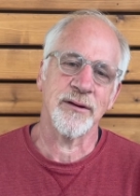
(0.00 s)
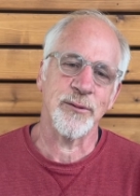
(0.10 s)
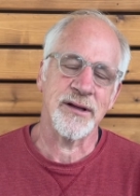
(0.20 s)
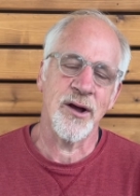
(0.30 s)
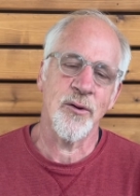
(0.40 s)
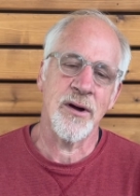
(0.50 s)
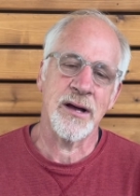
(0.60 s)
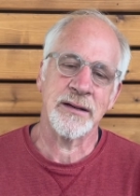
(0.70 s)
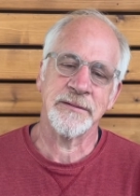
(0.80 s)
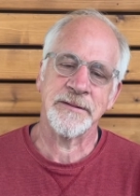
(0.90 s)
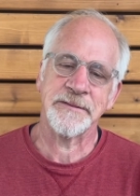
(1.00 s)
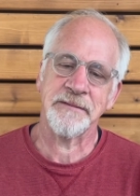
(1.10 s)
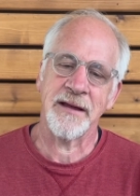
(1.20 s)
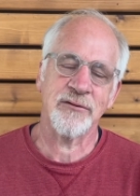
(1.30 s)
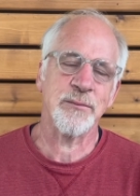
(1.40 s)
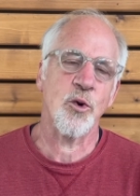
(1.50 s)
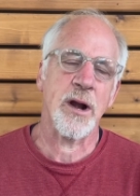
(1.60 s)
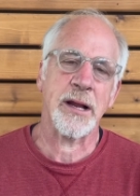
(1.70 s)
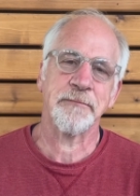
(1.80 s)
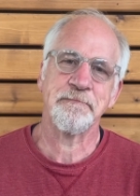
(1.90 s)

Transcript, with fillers: that we go on every morning.